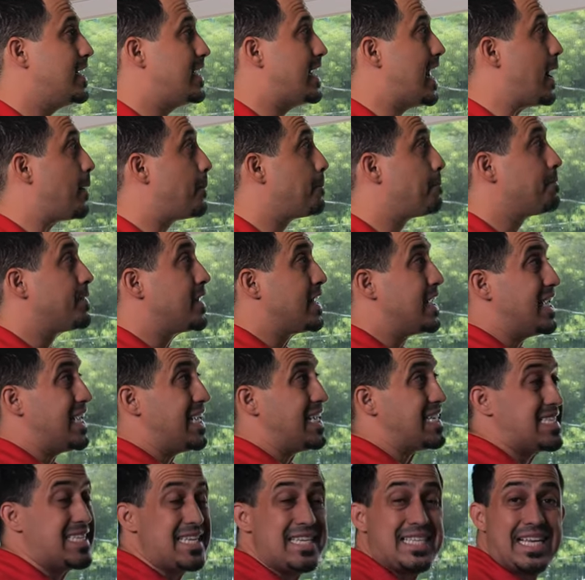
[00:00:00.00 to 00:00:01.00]
Now,
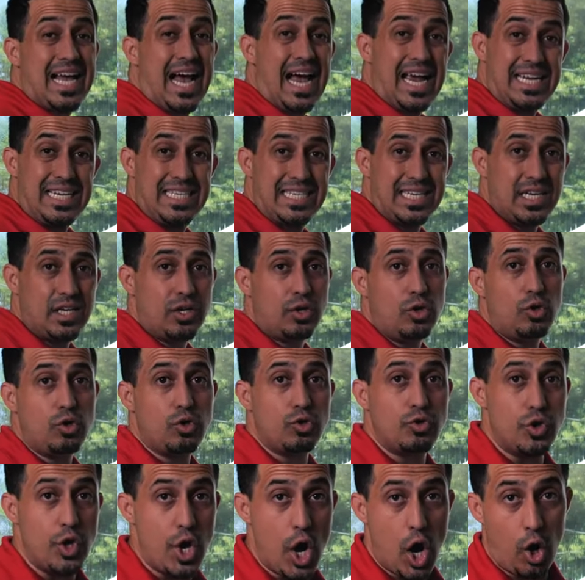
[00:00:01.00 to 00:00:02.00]
is this
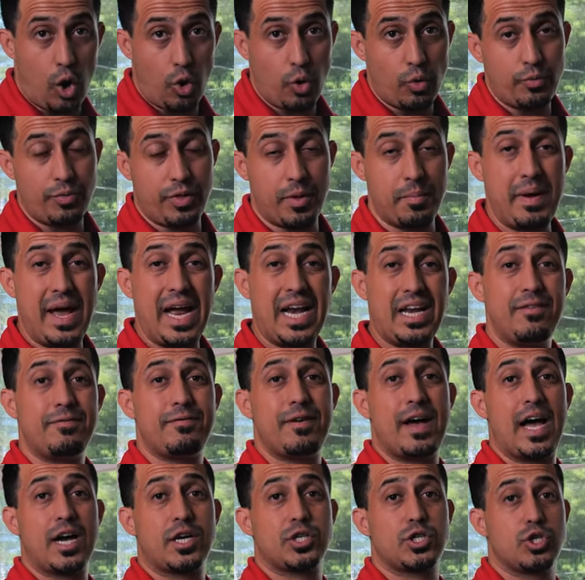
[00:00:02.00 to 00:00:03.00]
ideal? No. The
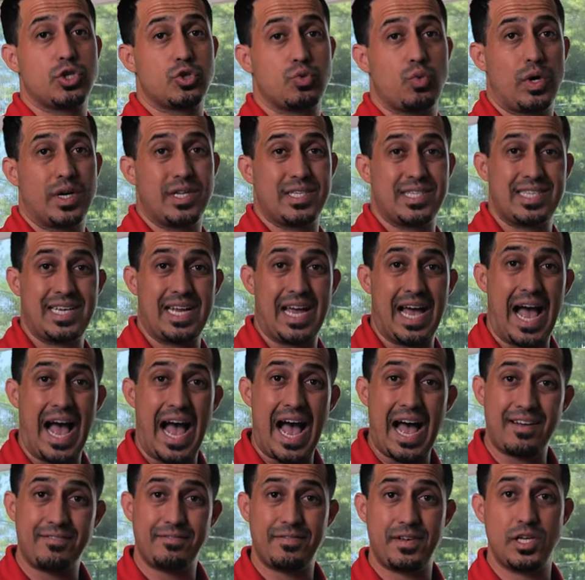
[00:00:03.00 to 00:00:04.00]
manufacturers want to see a
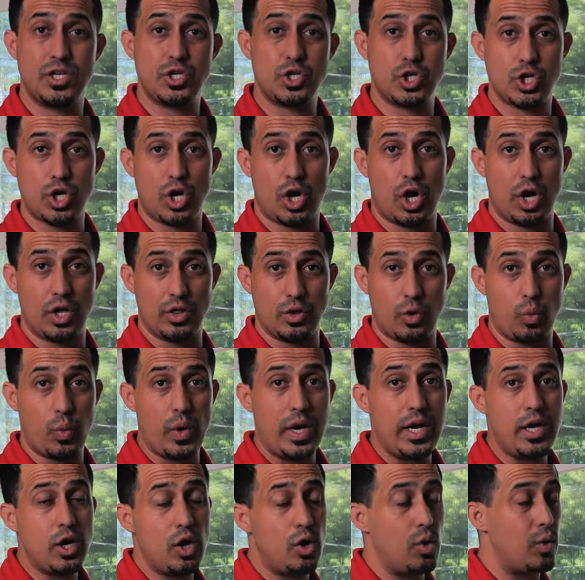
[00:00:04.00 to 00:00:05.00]
1/2 inch on the
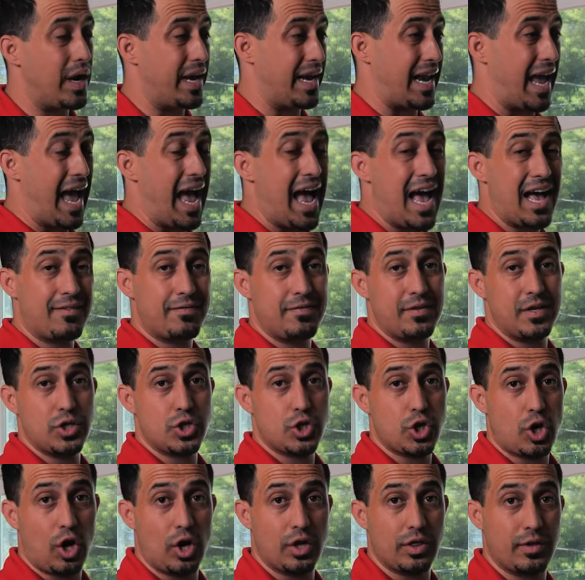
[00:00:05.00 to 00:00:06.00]
window and a 1/2
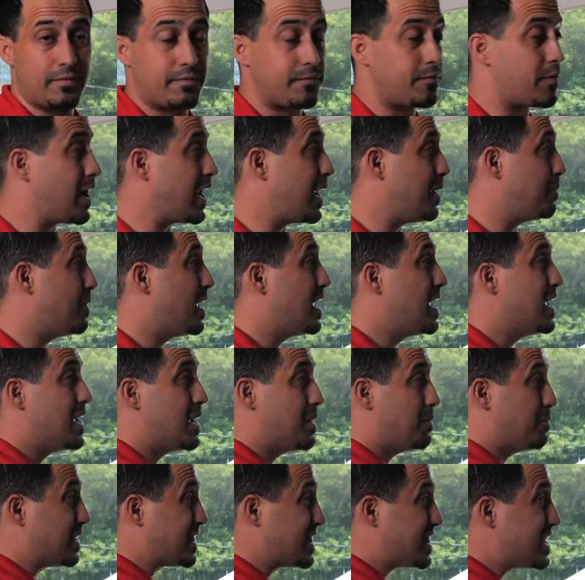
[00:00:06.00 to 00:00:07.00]
inch on the frame,
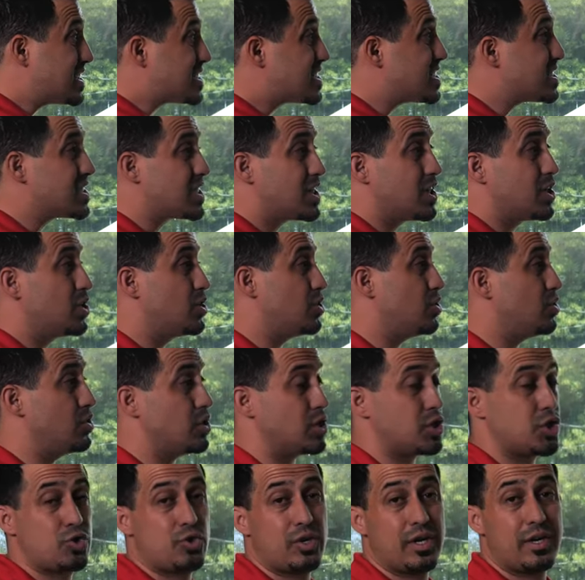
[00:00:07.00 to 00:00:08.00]
but this is going to do
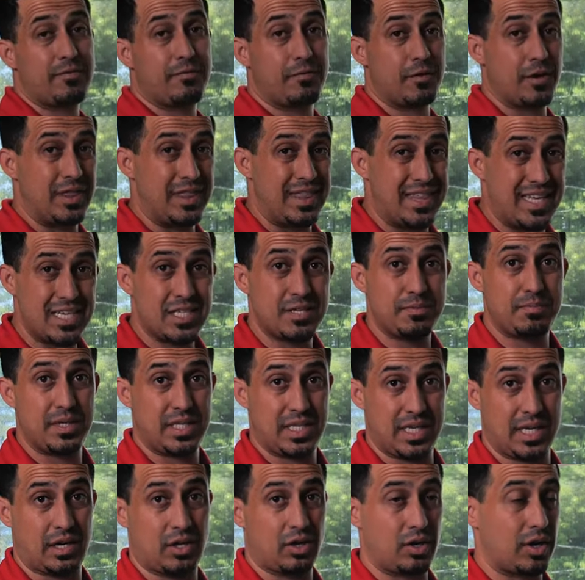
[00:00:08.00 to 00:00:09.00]
the trick for this
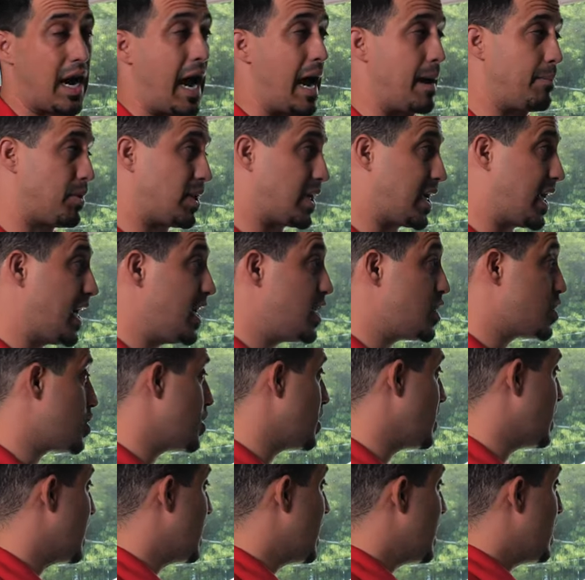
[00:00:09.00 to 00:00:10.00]
particular
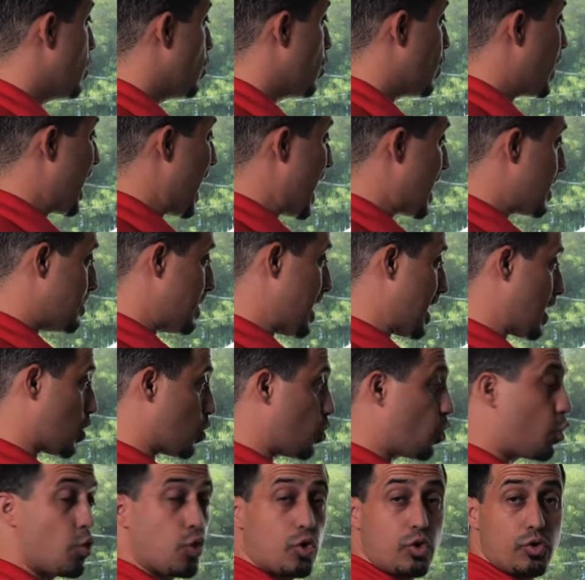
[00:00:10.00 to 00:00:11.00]
application. We had about a
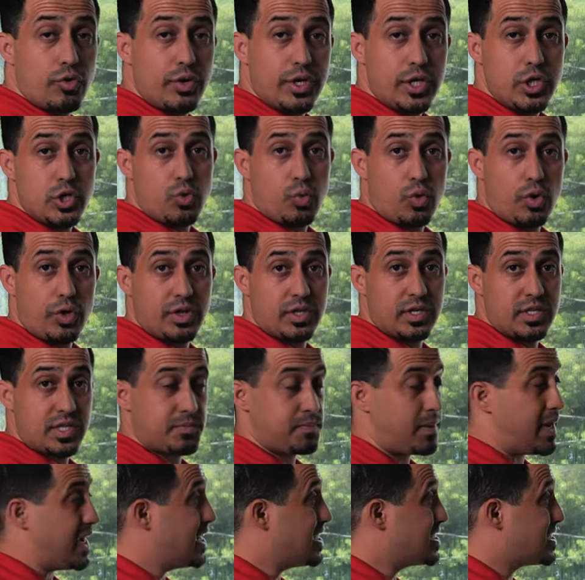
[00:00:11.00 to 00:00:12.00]
1/4 inch worth of
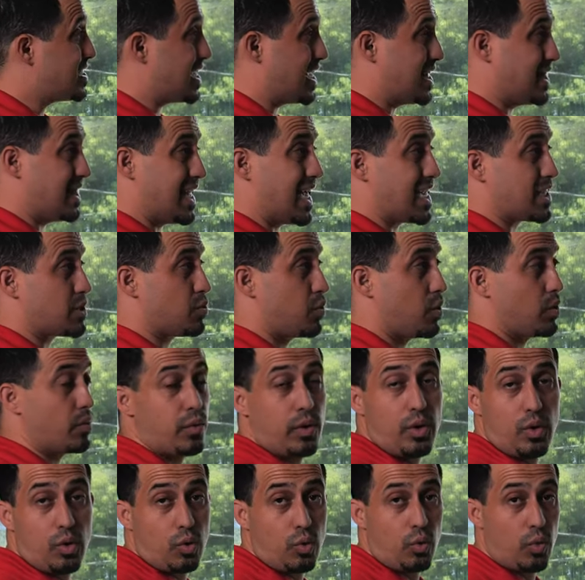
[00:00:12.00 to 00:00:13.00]
space, and that's what
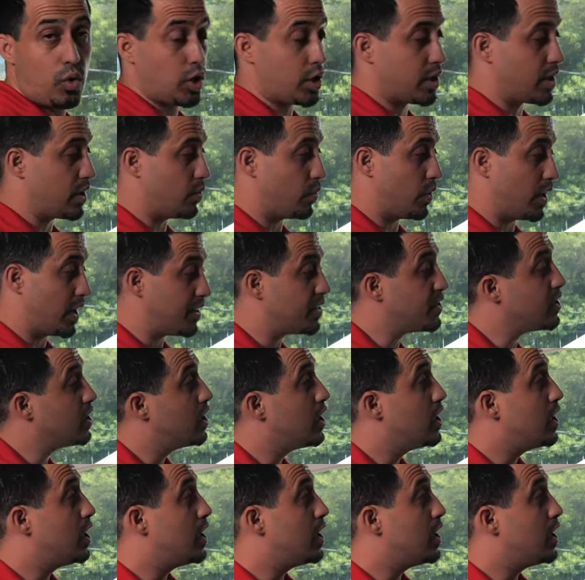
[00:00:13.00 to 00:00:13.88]
we were working with.